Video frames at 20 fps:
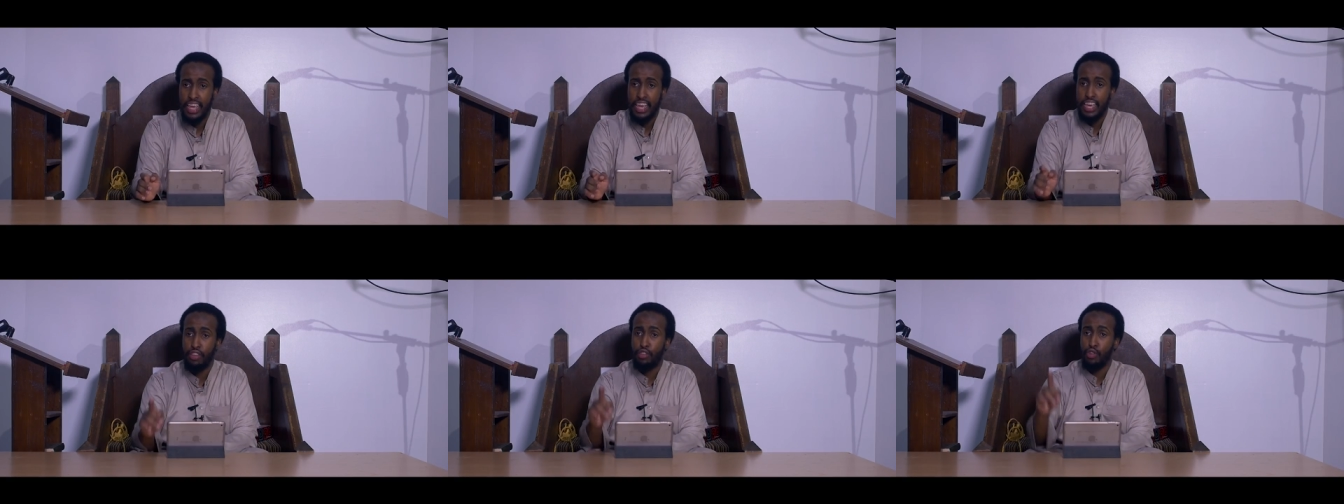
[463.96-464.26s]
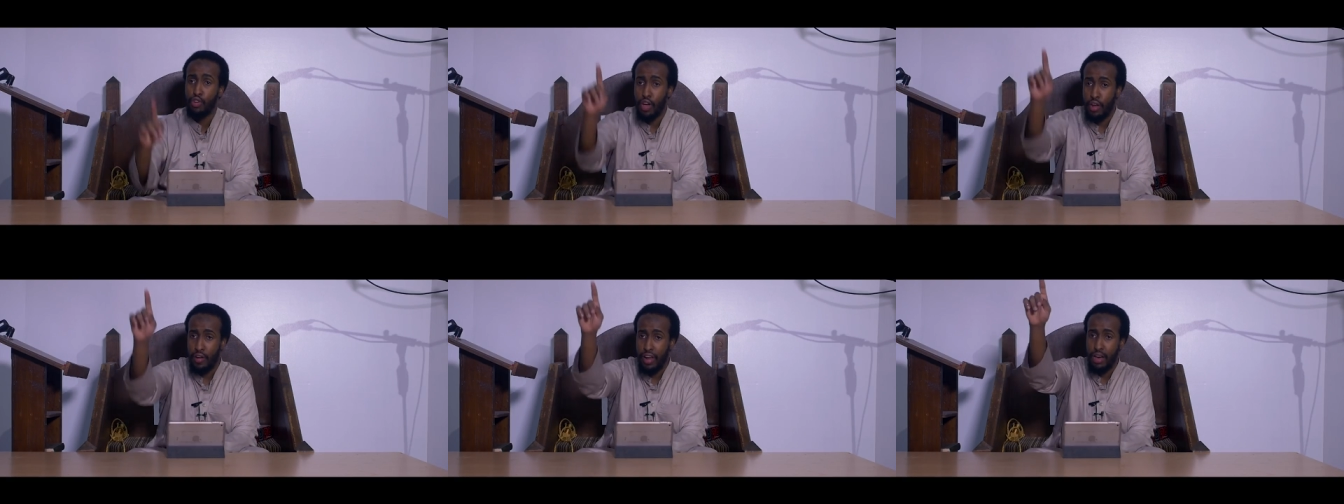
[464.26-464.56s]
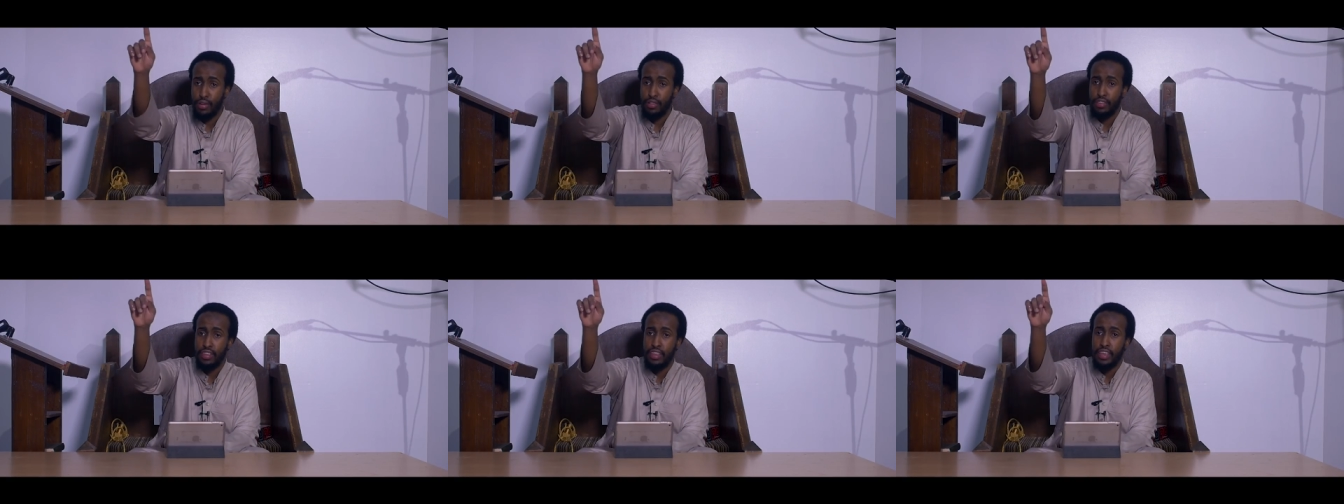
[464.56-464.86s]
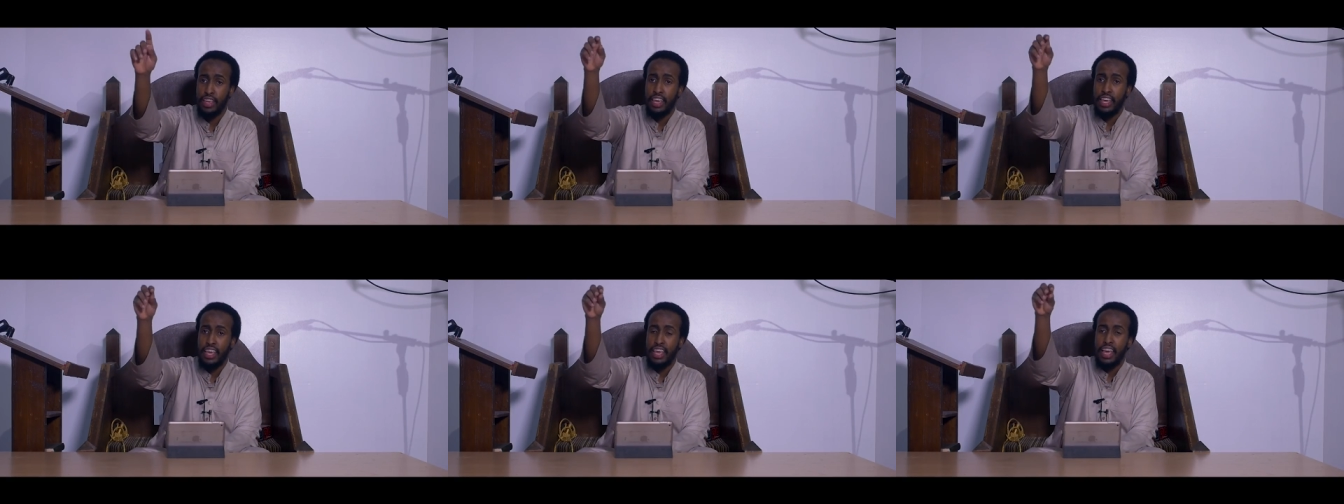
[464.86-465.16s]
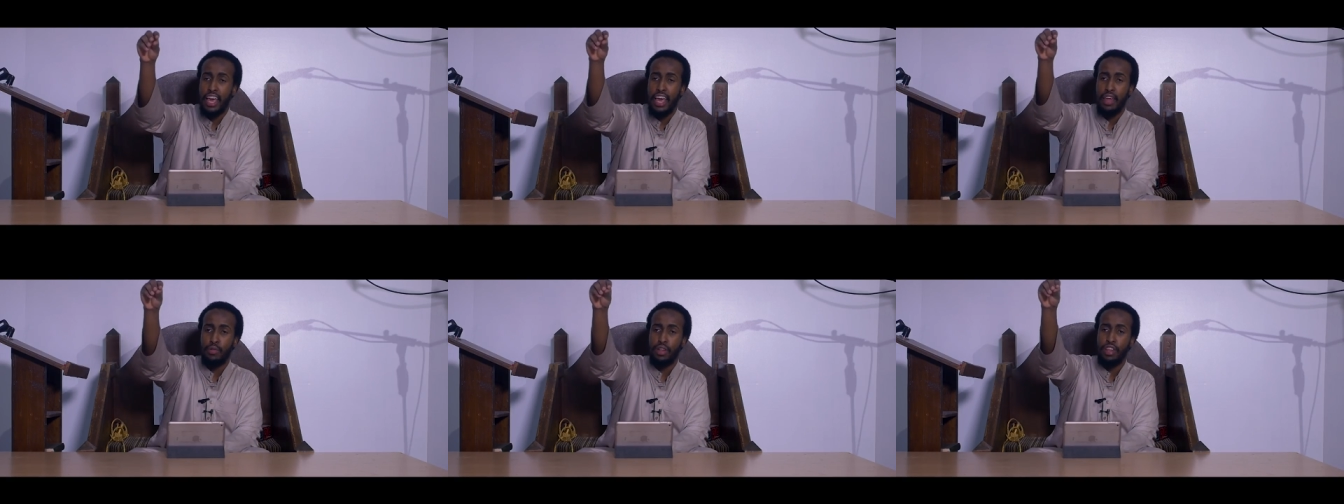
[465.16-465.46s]
He took her out
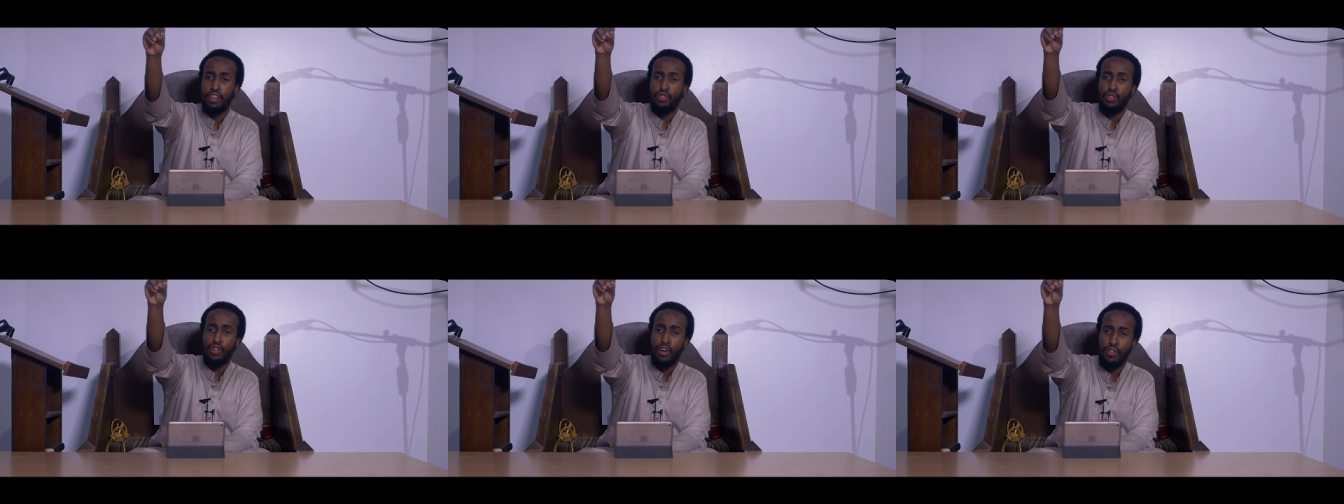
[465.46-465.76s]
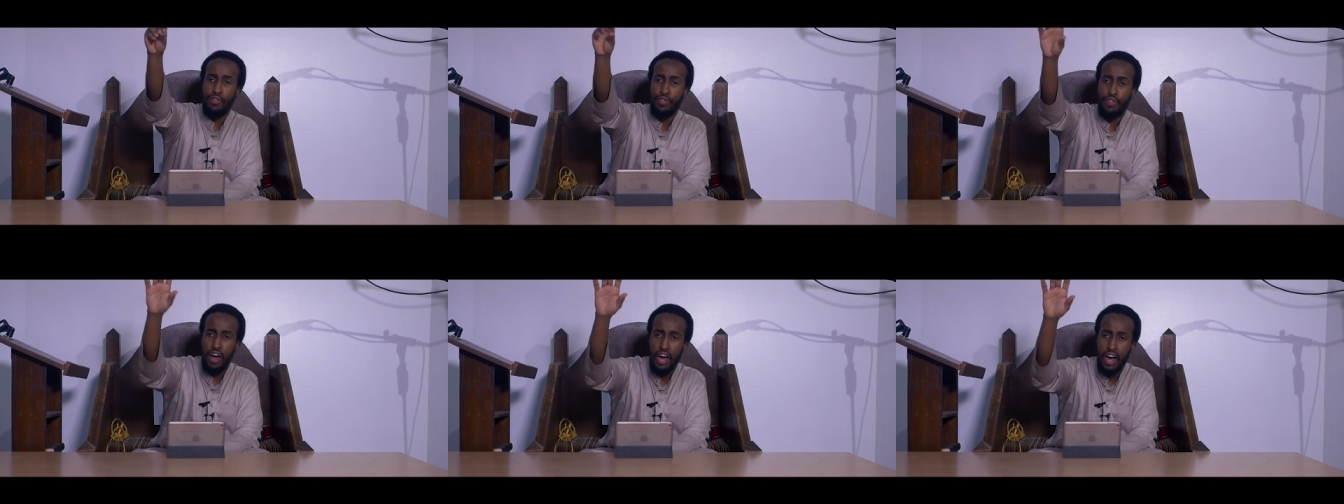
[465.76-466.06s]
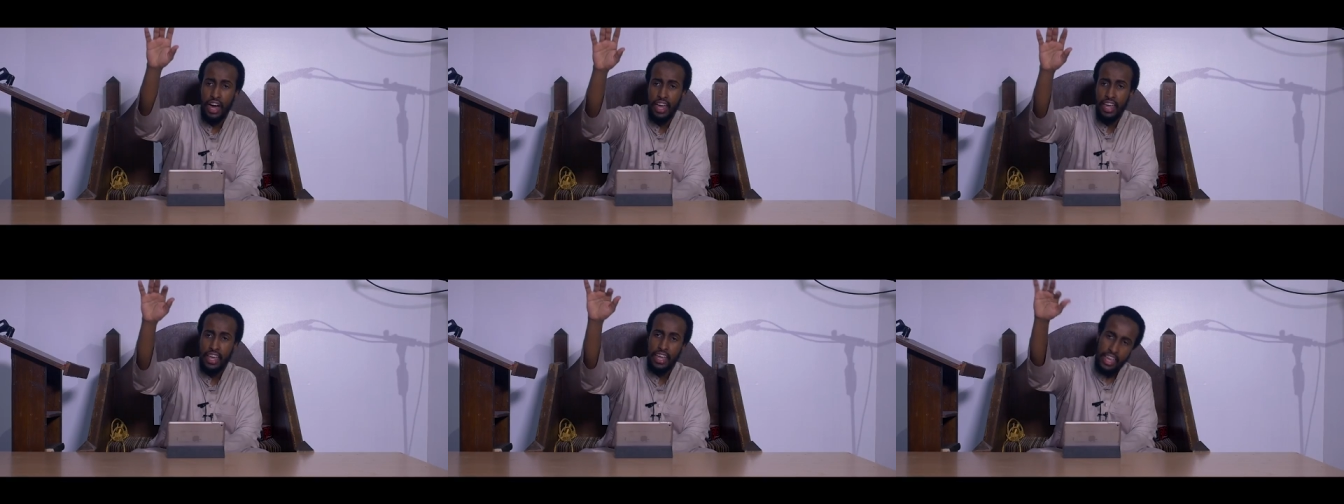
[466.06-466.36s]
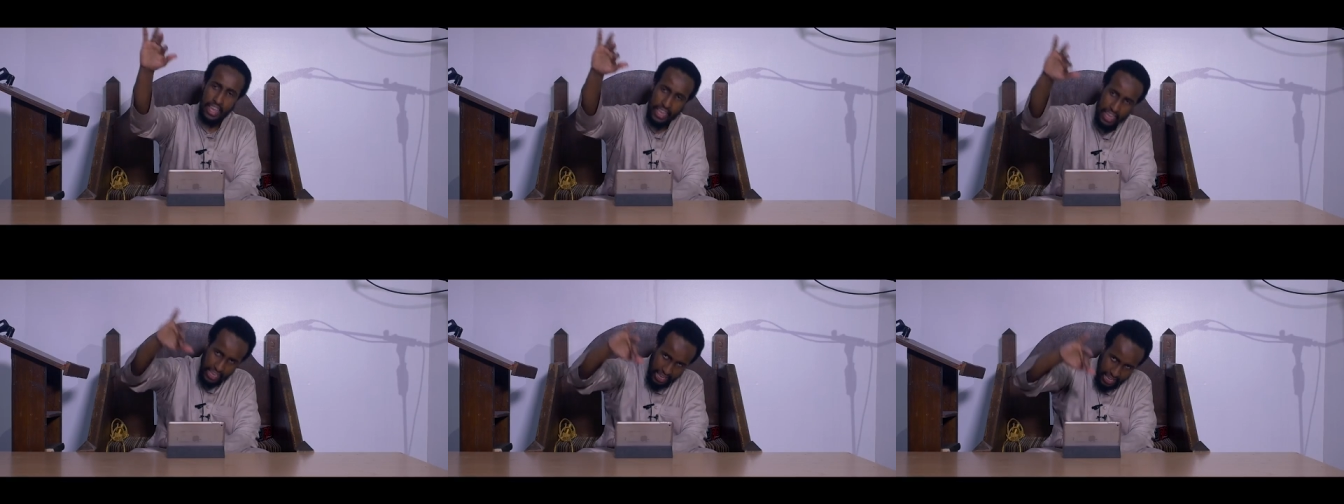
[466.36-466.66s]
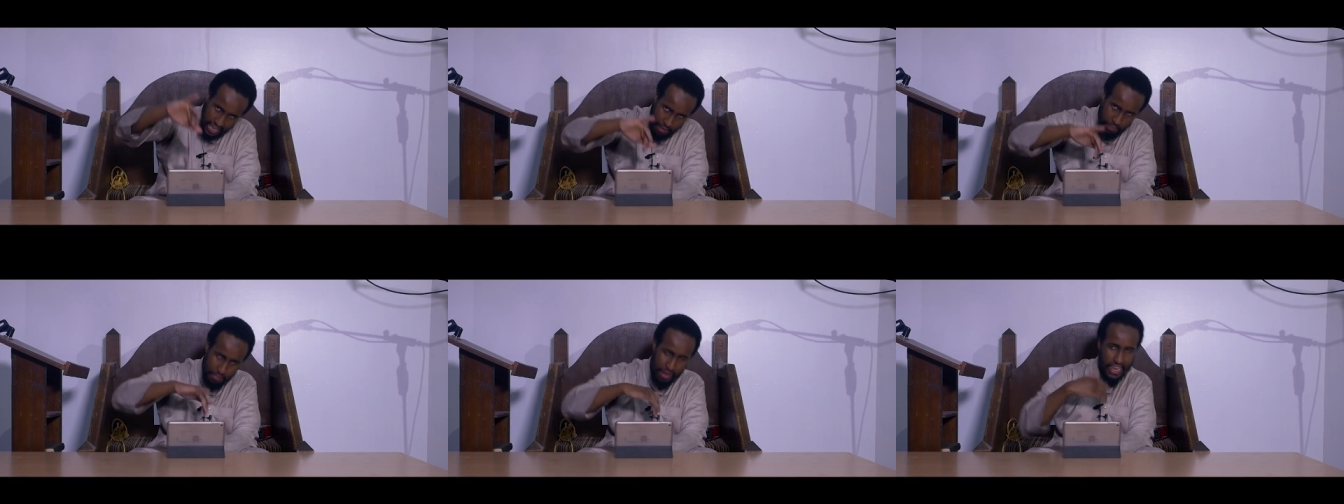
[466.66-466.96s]
and when he took her far, he
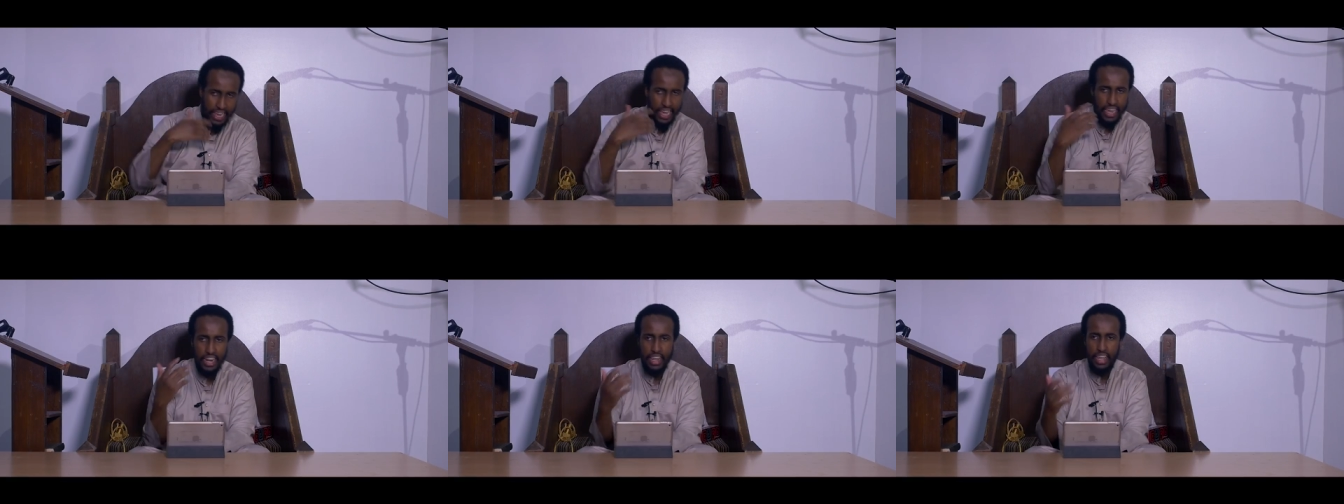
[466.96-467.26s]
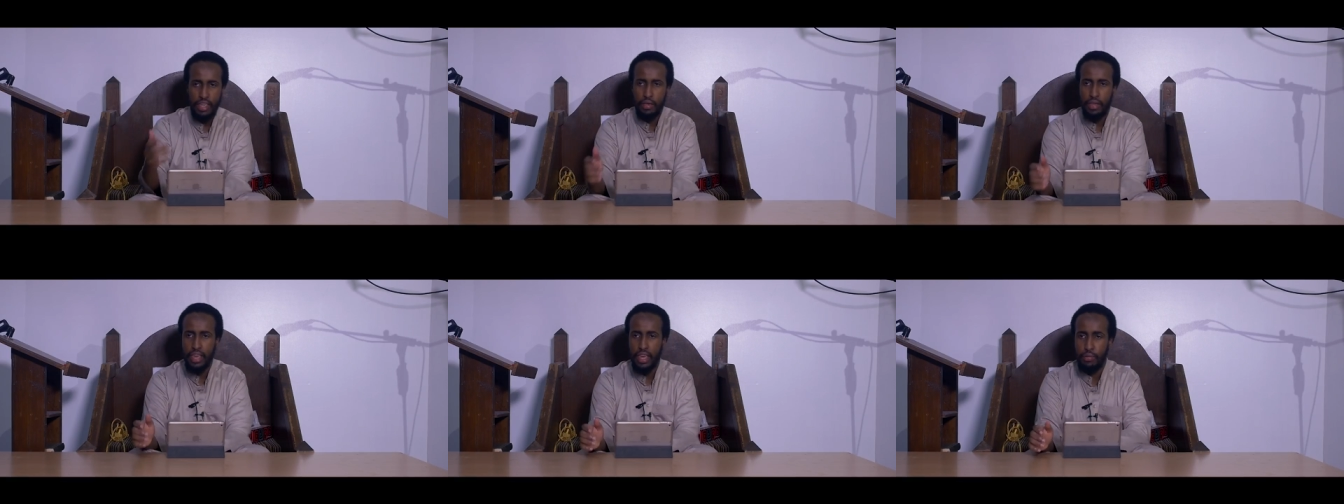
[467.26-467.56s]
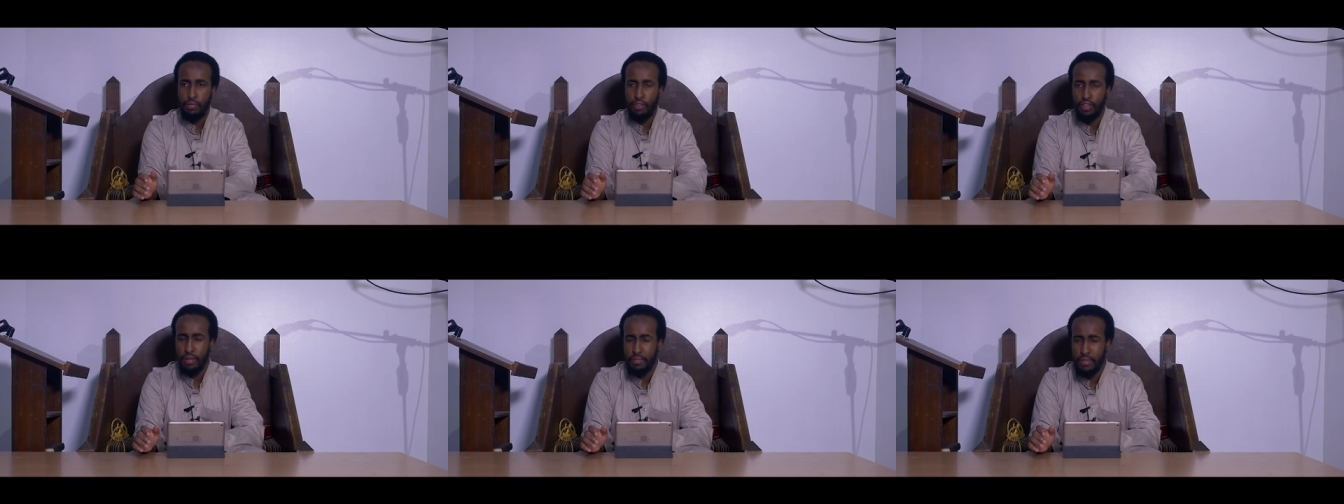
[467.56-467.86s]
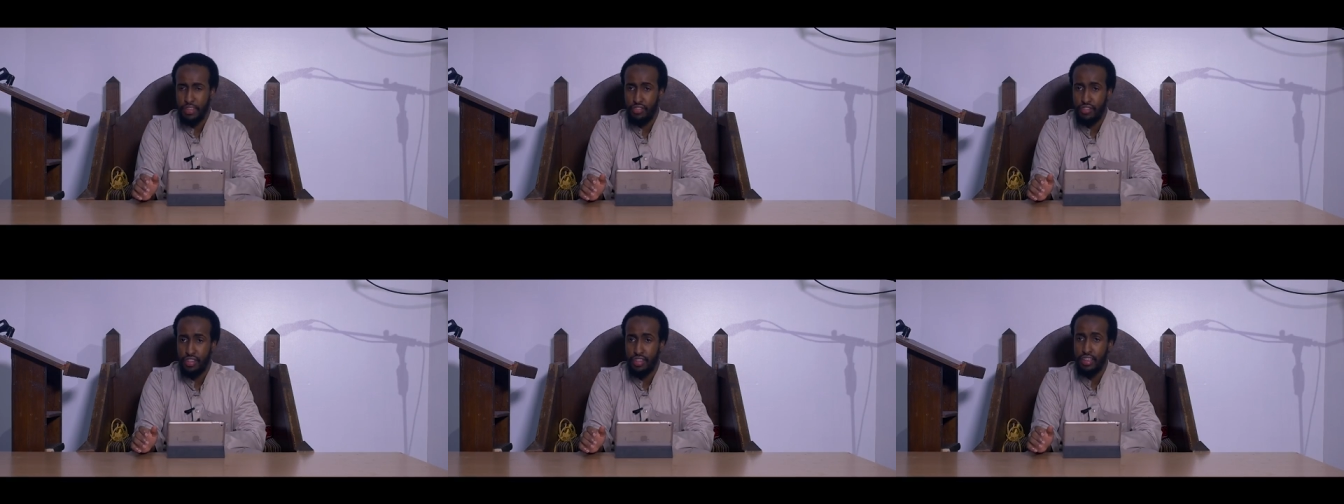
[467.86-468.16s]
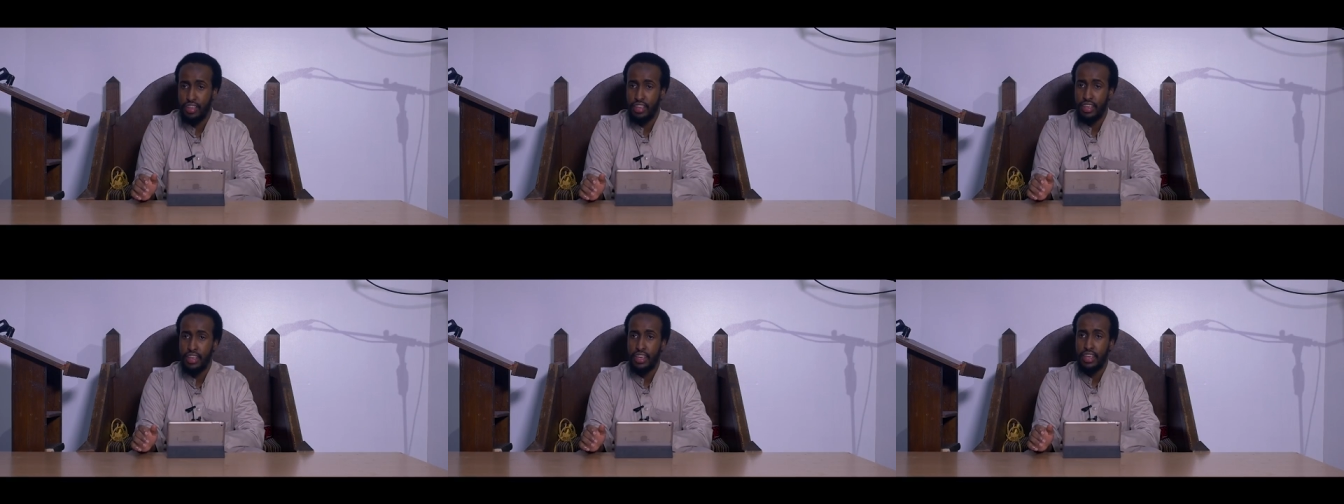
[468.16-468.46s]
came back and he came to the masjid.